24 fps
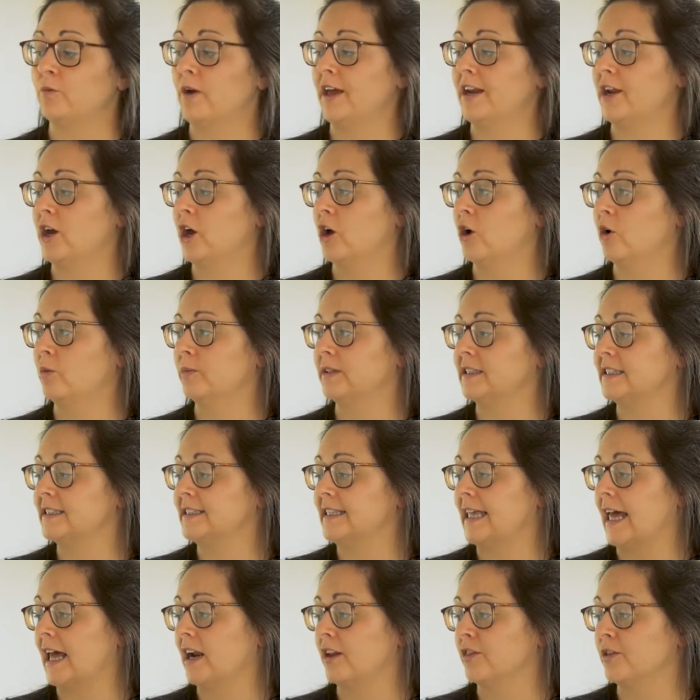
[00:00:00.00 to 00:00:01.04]
went home and
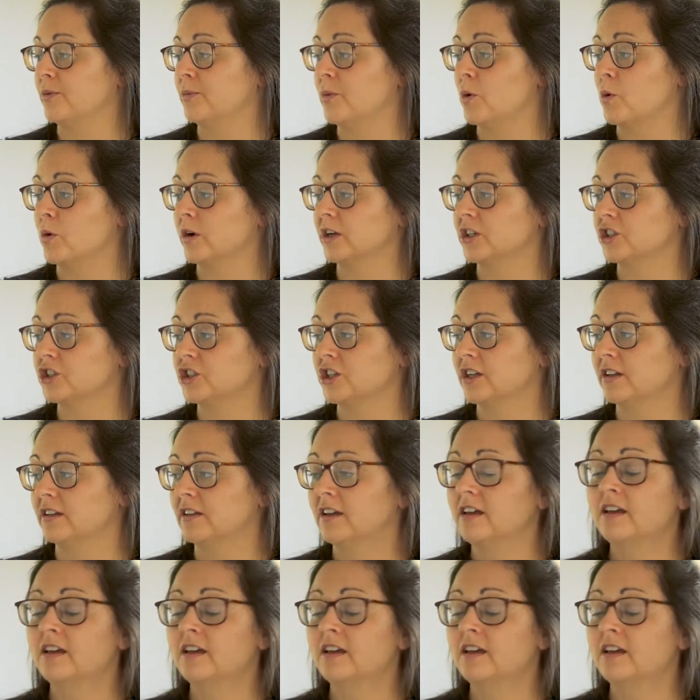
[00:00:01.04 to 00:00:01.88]
sat on the porch.